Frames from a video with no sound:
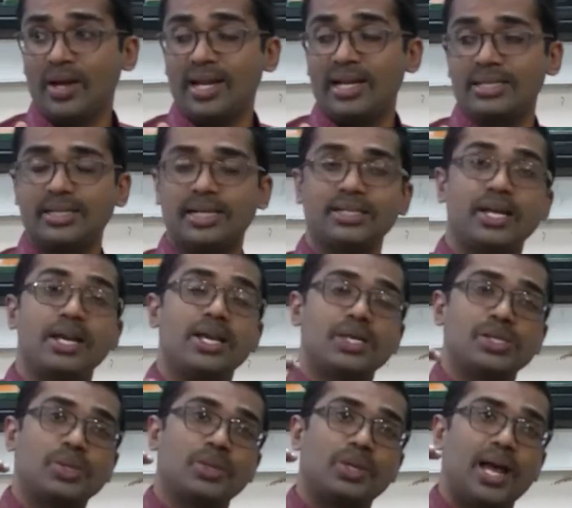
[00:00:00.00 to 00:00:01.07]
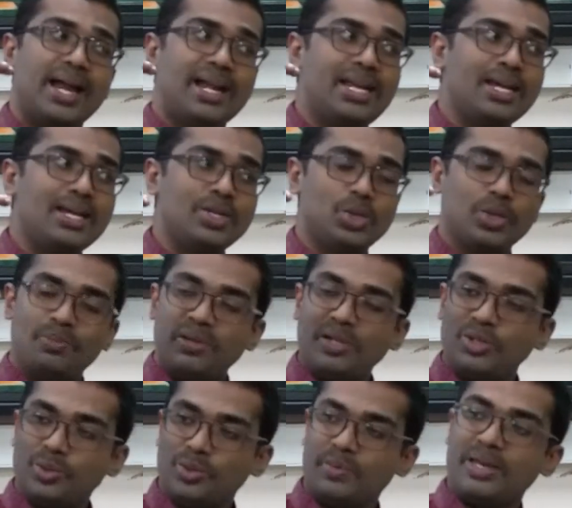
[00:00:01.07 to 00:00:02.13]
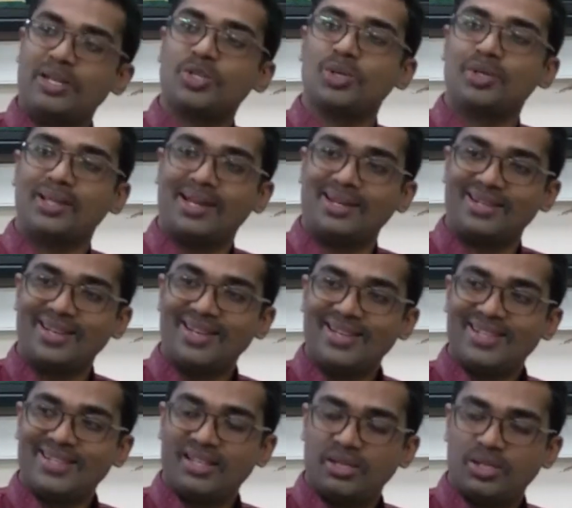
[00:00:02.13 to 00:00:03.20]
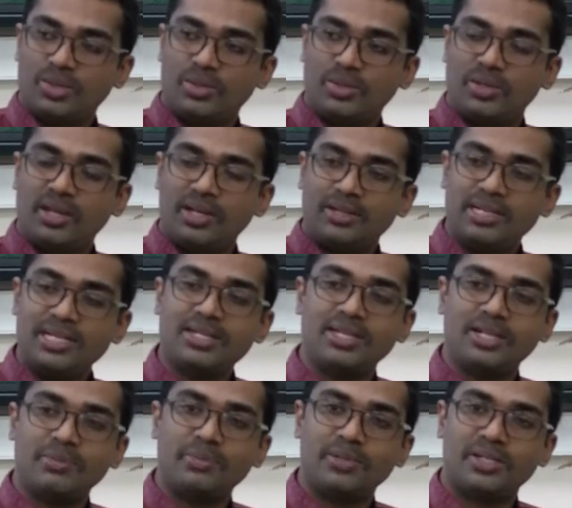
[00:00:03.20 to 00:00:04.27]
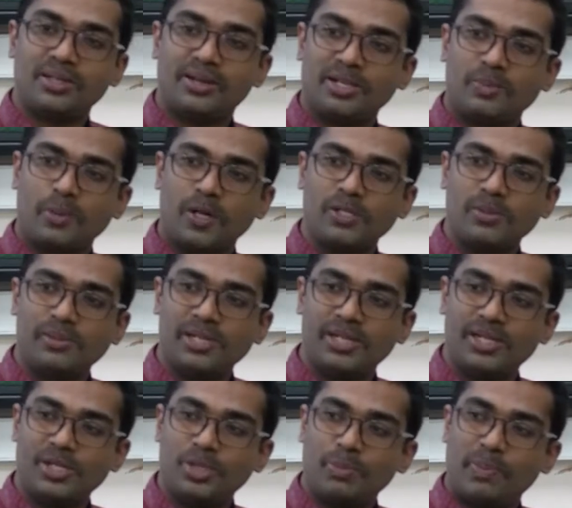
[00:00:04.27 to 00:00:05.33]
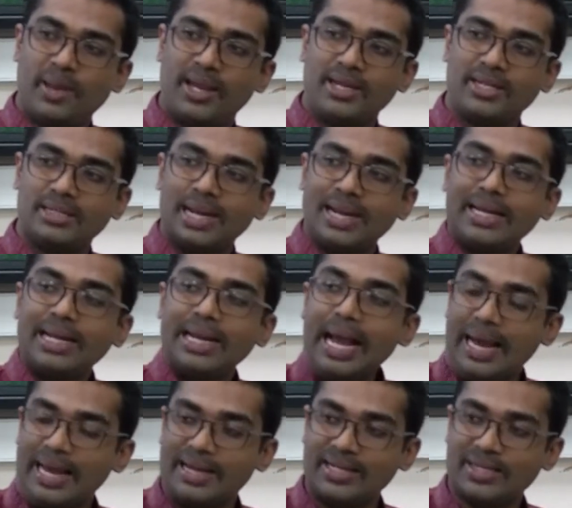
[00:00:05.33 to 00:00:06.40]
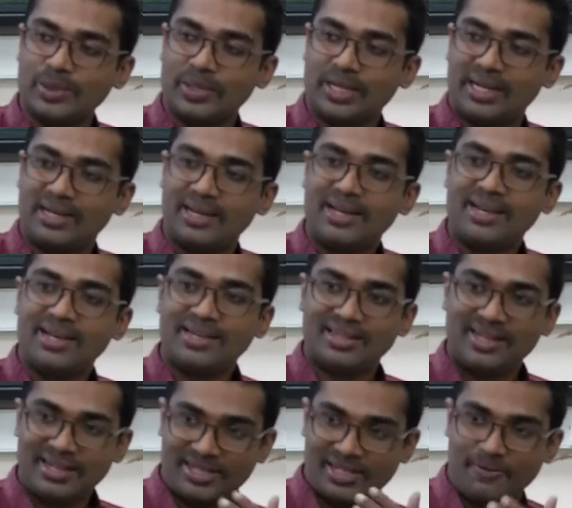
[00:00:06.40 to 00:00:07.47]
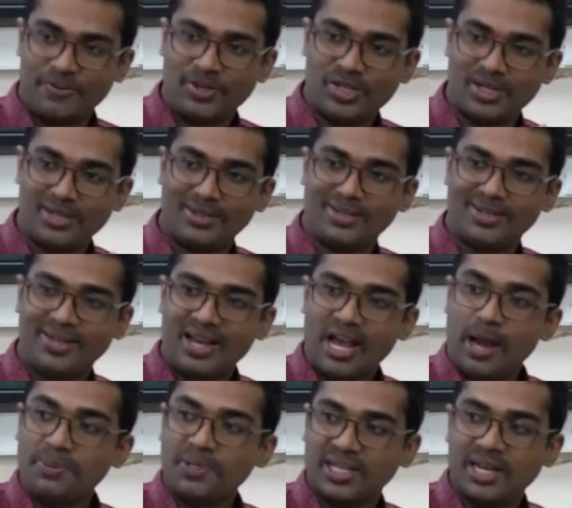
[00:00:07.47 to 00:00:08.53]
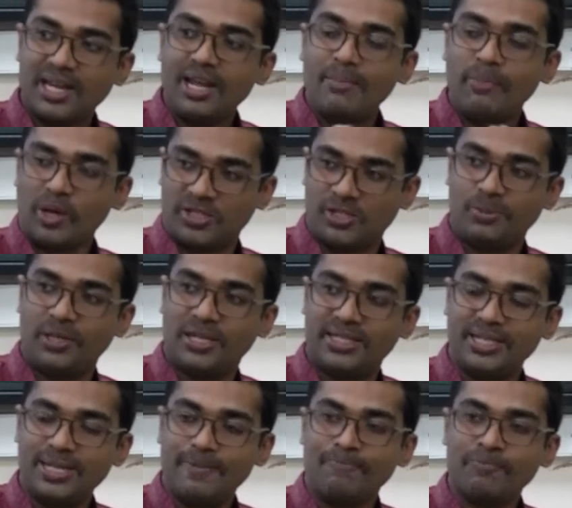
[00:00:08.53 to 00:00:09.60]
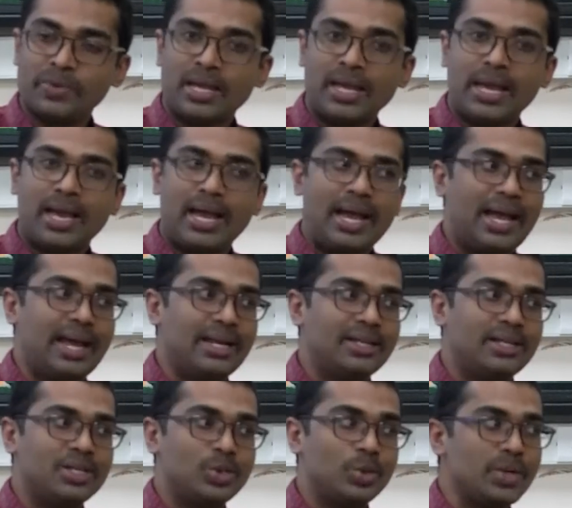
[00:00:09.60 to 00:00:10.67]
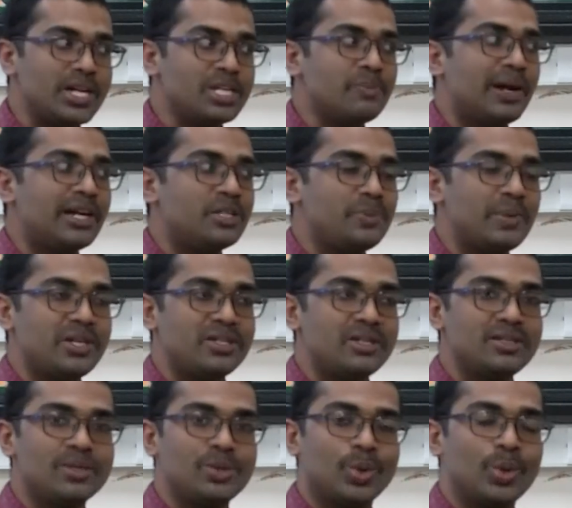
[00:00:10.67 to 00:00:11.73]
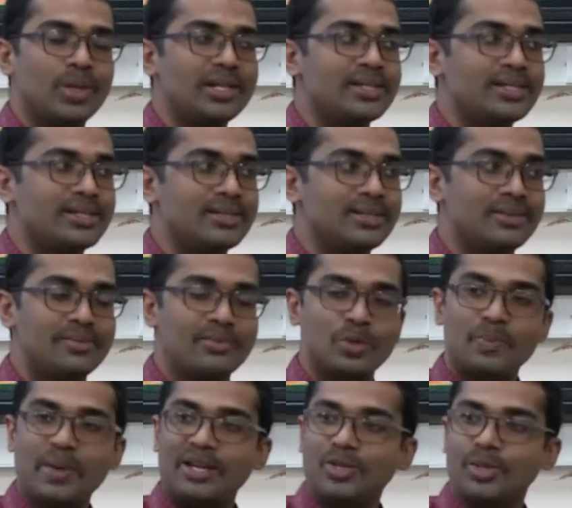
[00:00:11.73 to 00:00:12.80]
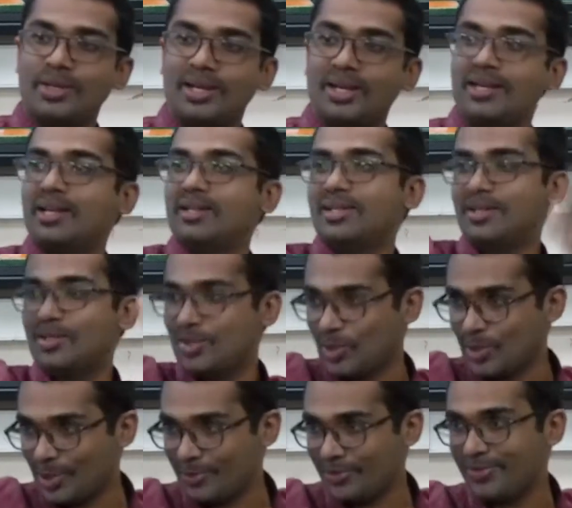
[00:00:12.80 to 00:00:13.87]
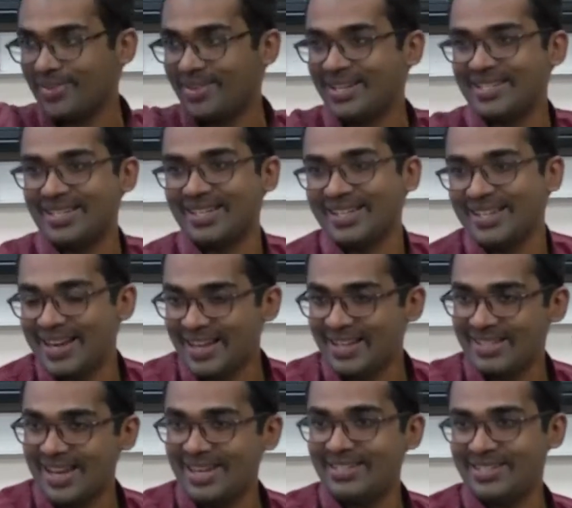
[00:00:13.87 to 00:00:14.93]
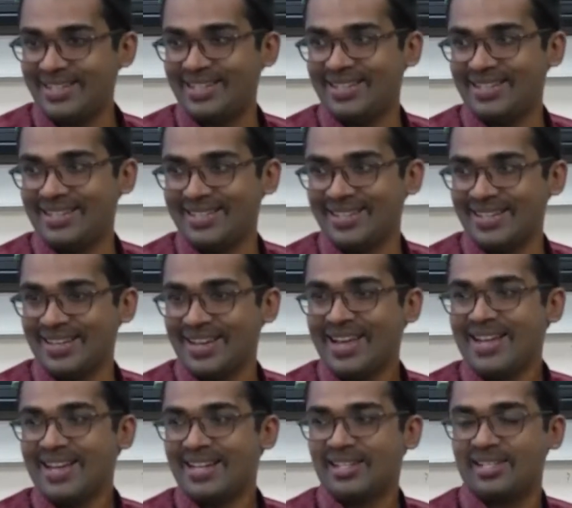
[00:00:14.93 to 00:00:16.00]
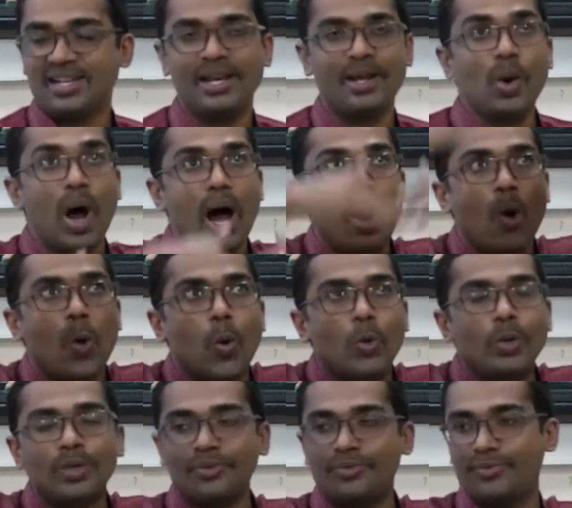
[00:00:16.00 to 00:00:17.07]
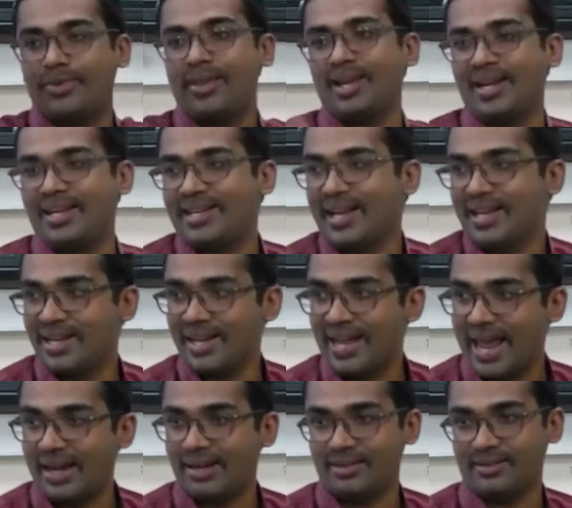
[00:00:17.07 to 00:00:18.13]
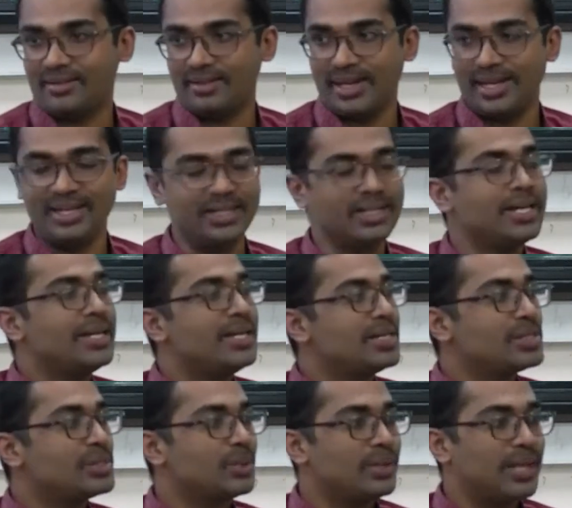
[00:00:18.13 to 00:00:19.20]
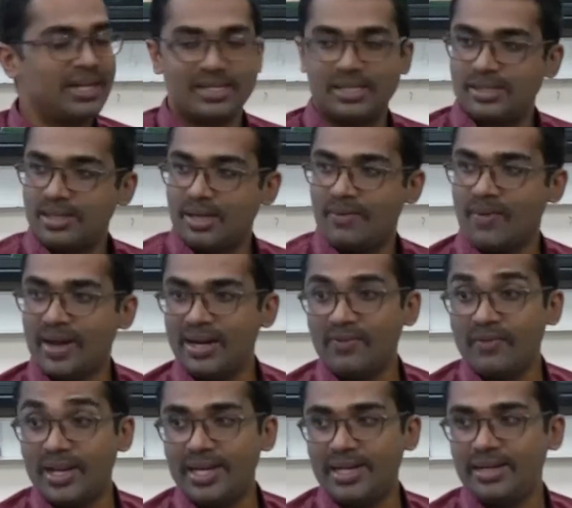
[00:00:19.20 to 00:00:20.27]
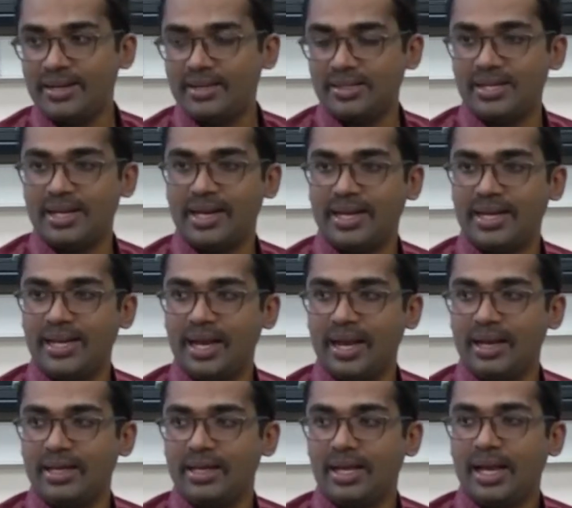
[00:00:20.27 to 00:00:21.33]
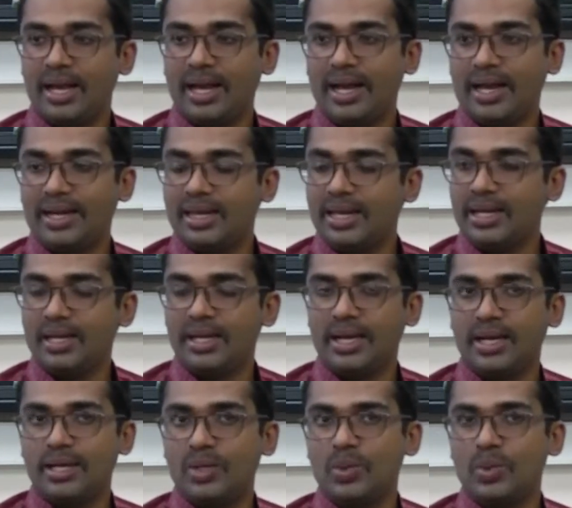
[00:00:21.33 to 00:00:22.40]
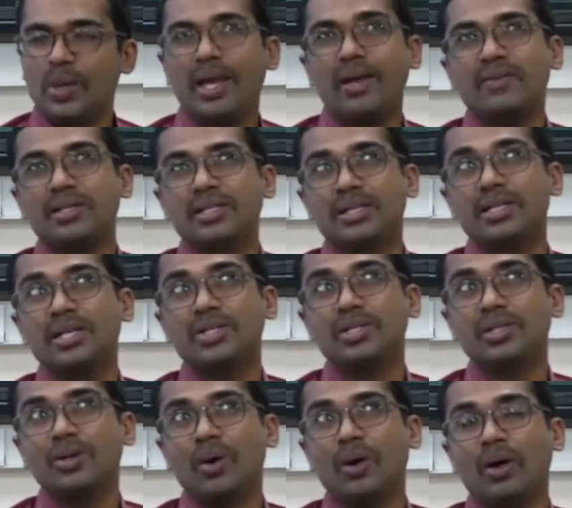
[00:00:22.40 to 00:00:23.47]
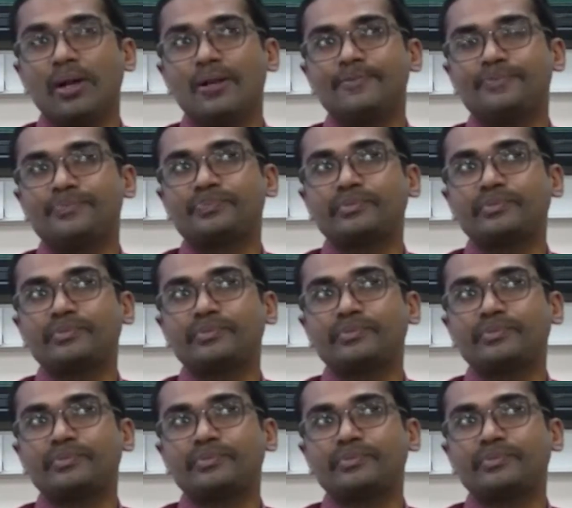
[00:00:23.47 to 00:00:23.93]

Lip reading: any such. So the idea should be to make sure that the teacher's responsibility is to peg it slightly higher so that there is sufficient upskilling possibility, and the student's participation's role is to make sure that it doesn't sort of result in anxiety. It doesn't necessarily go out of their entire ken, right? So that is one very interesting idea. And then you gave a suggestion on,